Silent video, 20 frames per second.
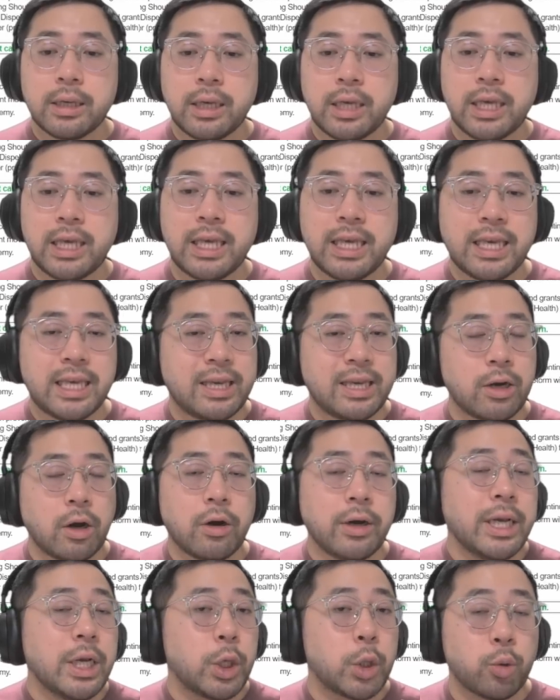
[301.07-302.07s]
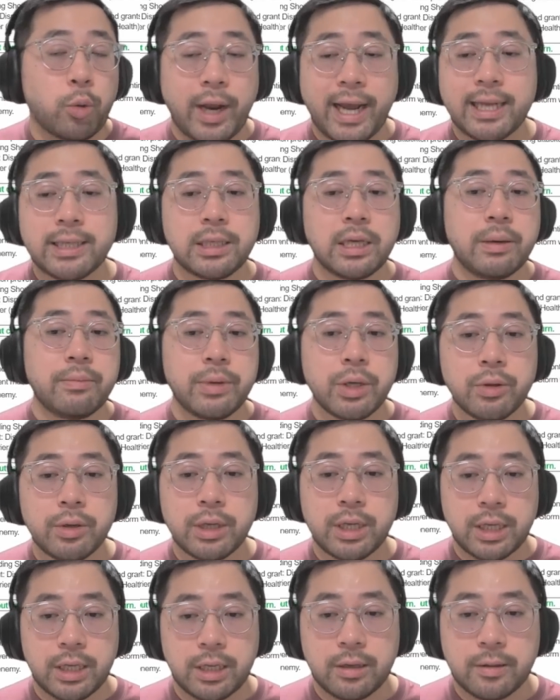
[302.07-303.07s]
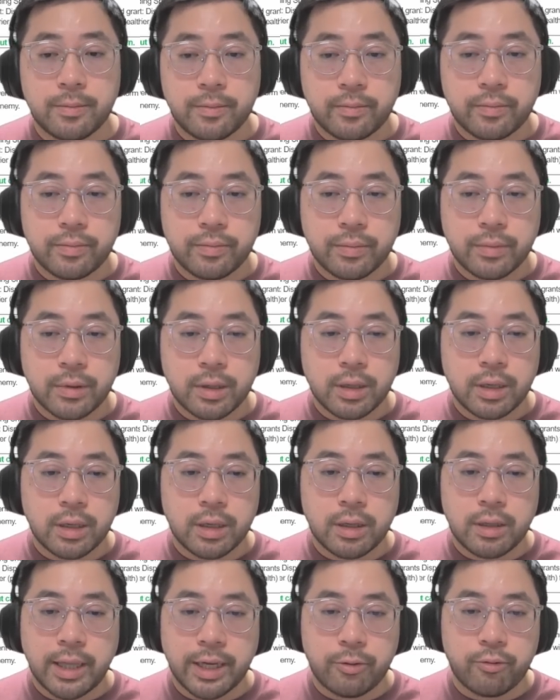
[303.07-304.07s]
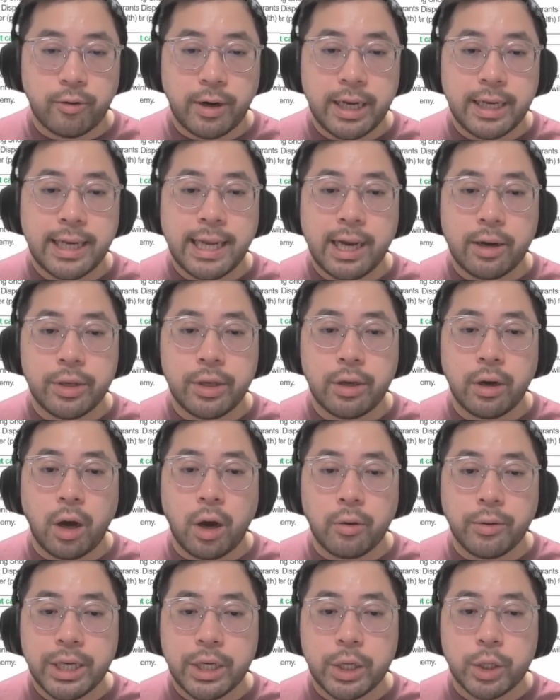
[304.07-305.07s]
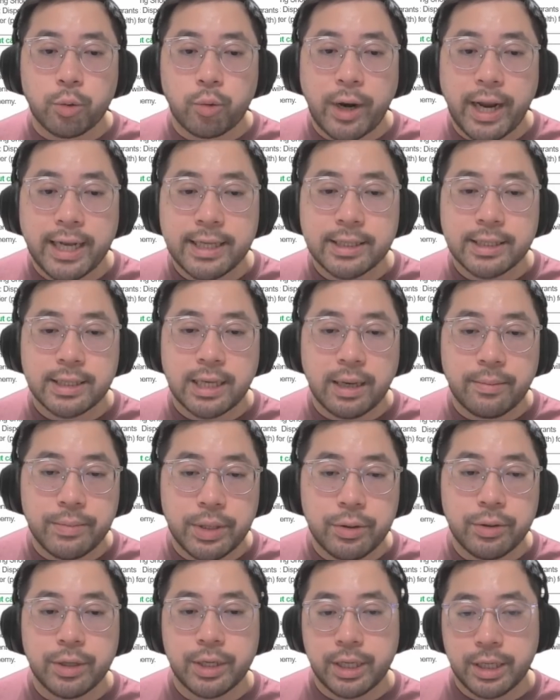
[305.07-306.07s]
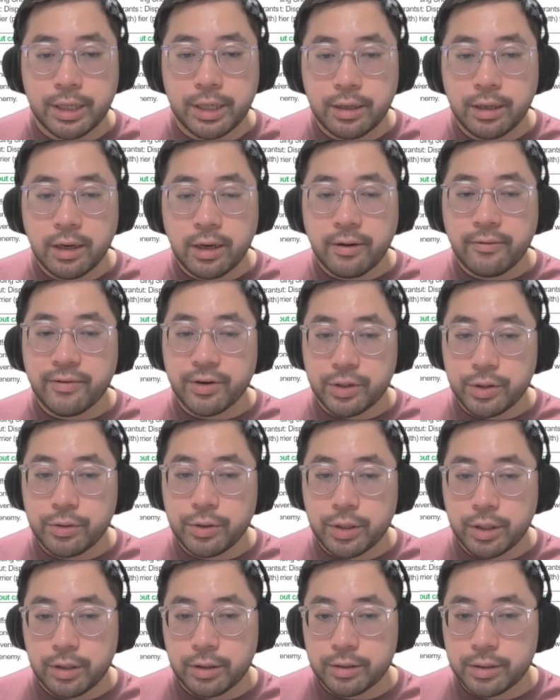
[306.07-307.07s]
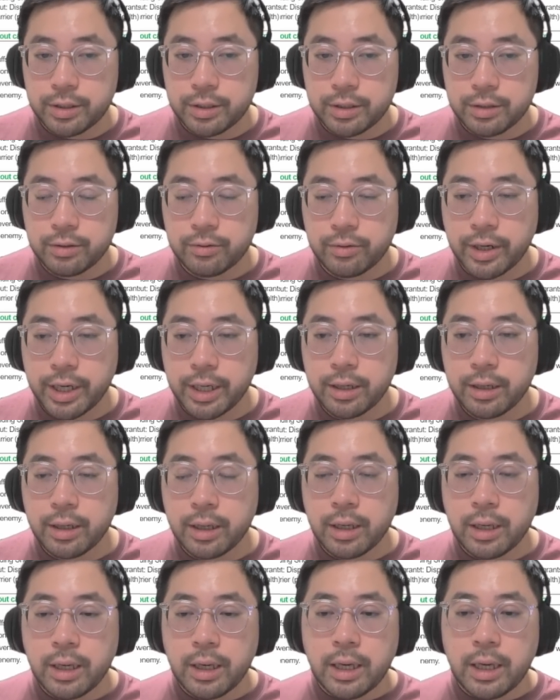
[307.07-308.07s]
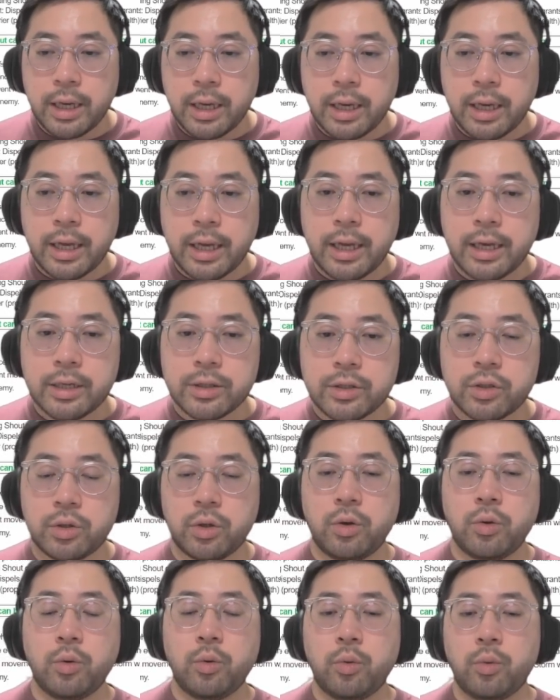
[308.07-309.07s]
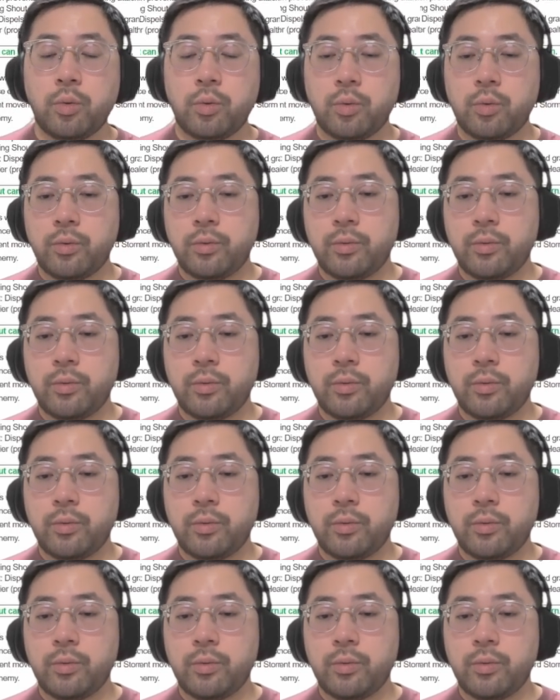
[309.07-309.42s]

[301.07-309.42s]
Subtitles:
he already grants immunity. Like right now, he already grants immunity for 2 turns, right? So